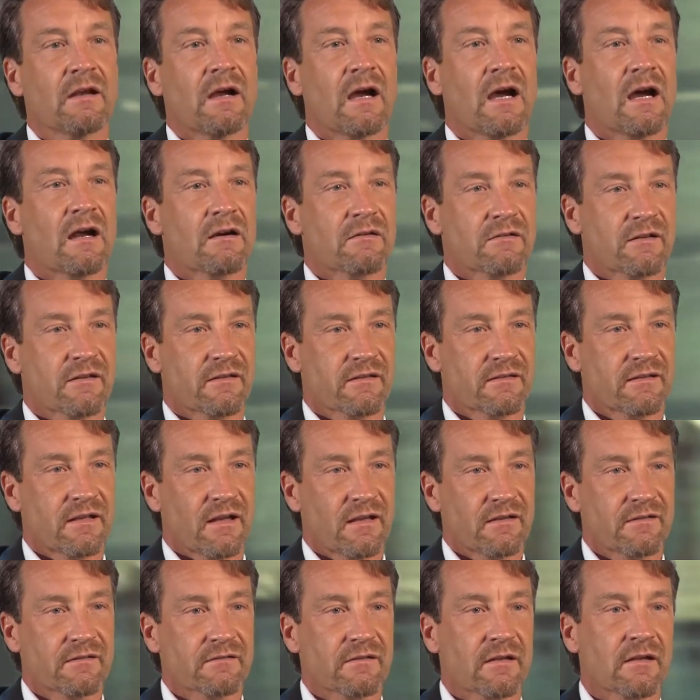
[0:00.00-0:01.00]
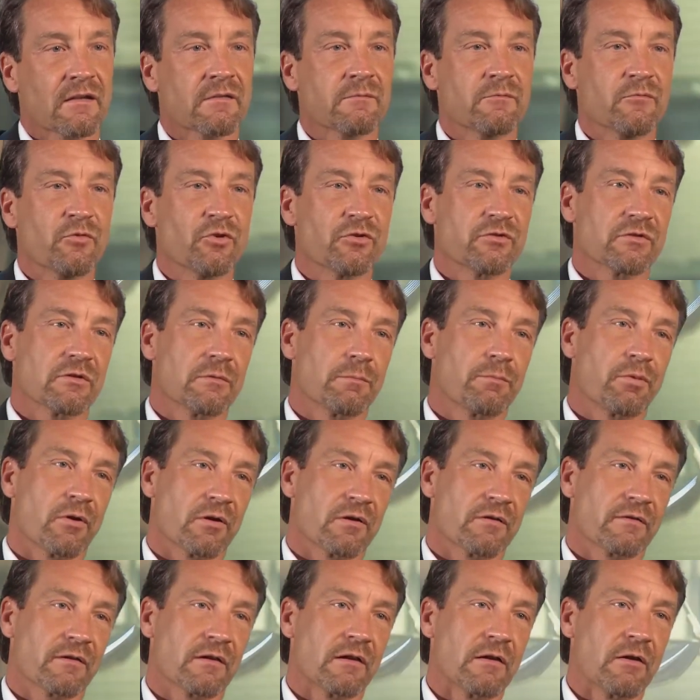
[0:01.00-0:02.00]
are discussed and mutual
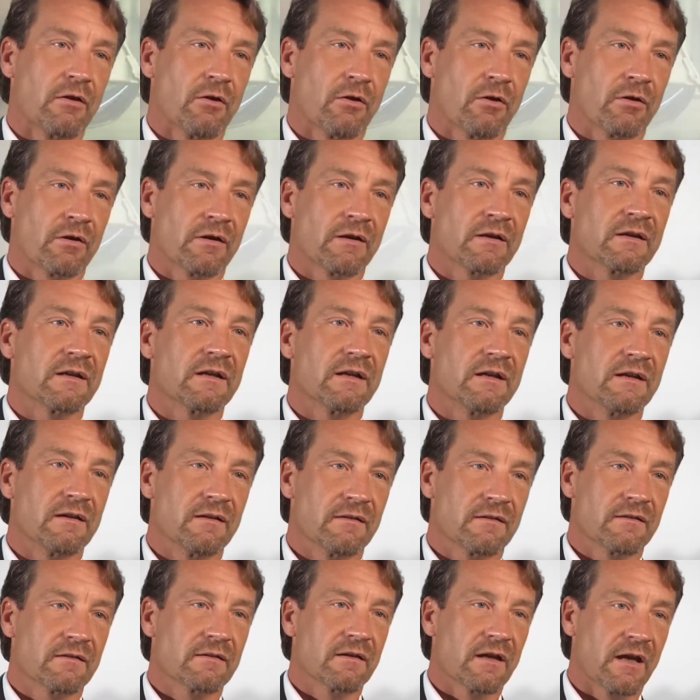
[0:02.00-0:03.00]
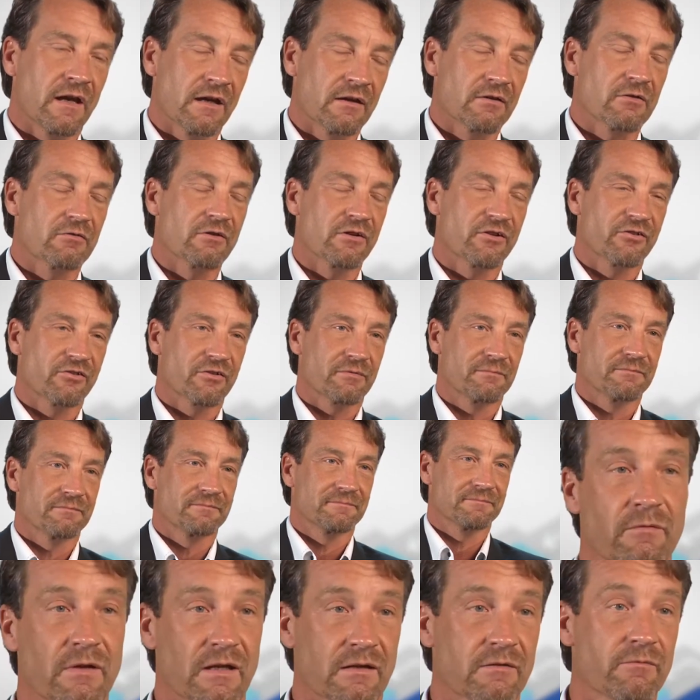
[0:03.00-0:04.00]
policy learning is encouraged.
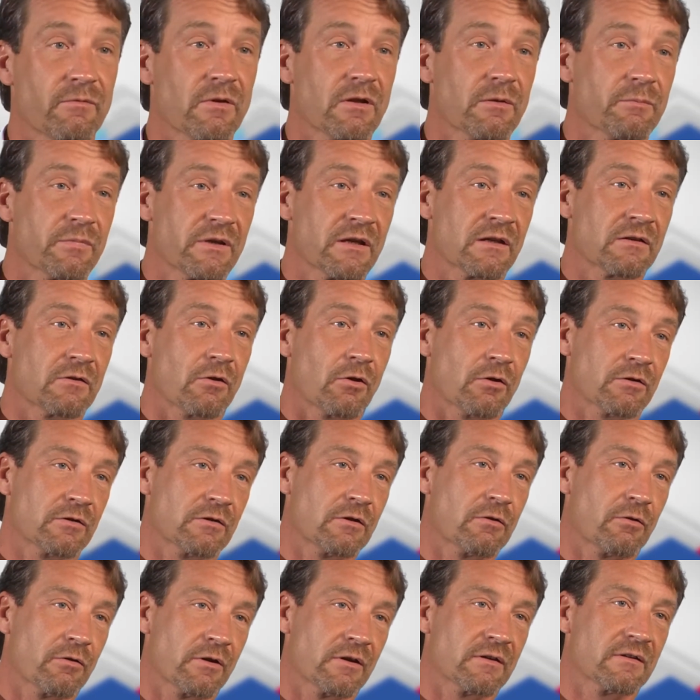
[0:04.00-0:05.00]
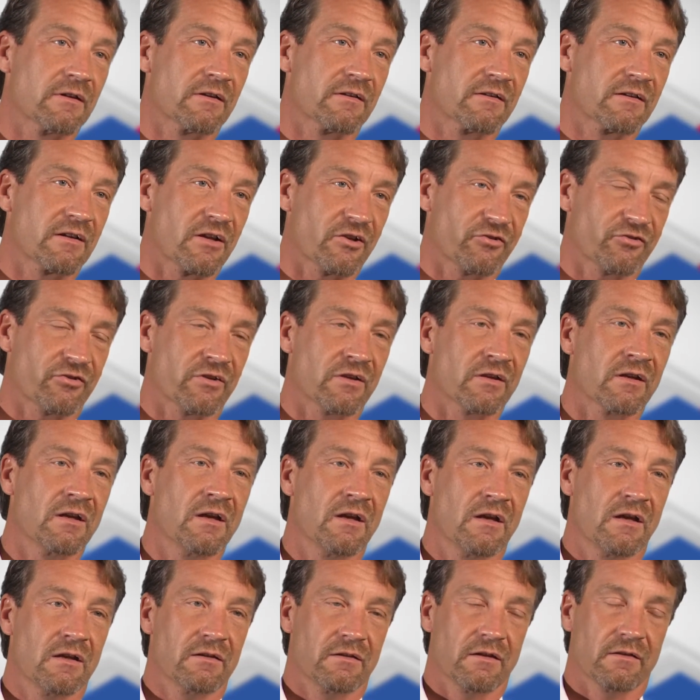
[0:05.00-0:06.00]
It will be an ongoing discussion
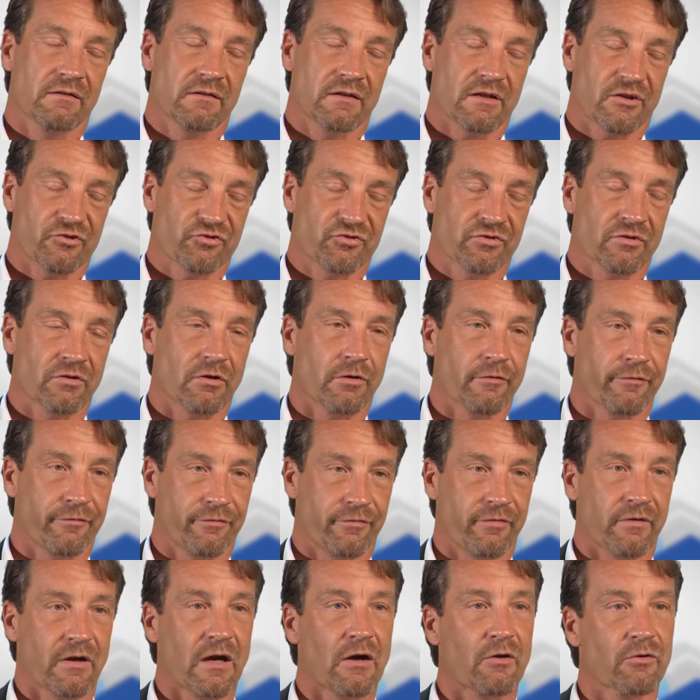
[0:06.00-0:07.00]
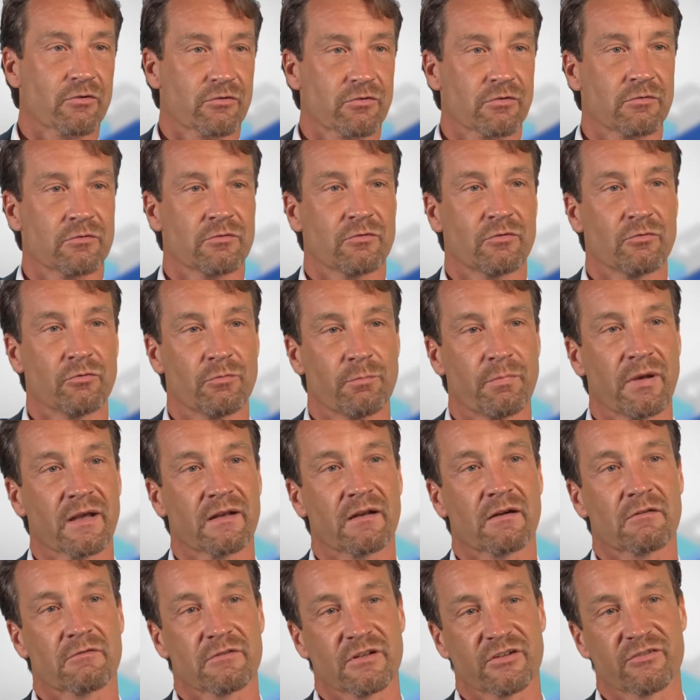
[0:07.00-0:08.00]
of how to do
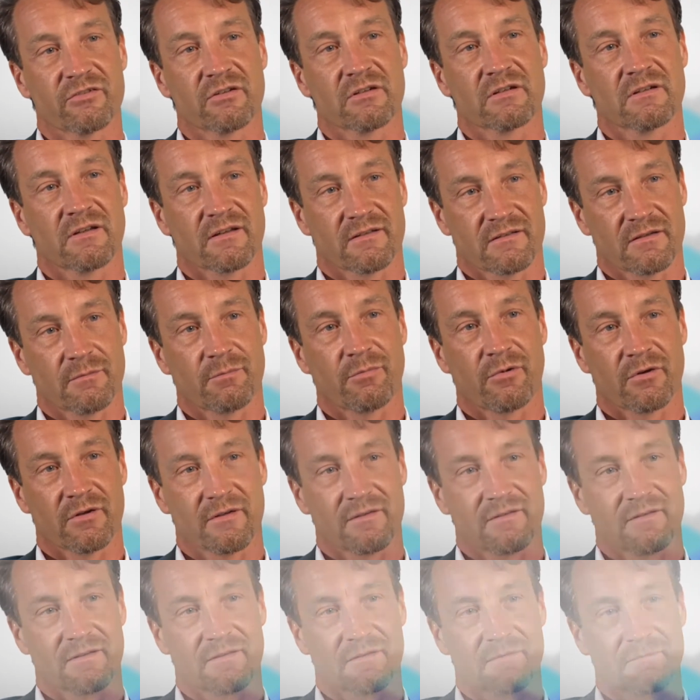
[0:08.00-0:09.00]
better regional cluster policies.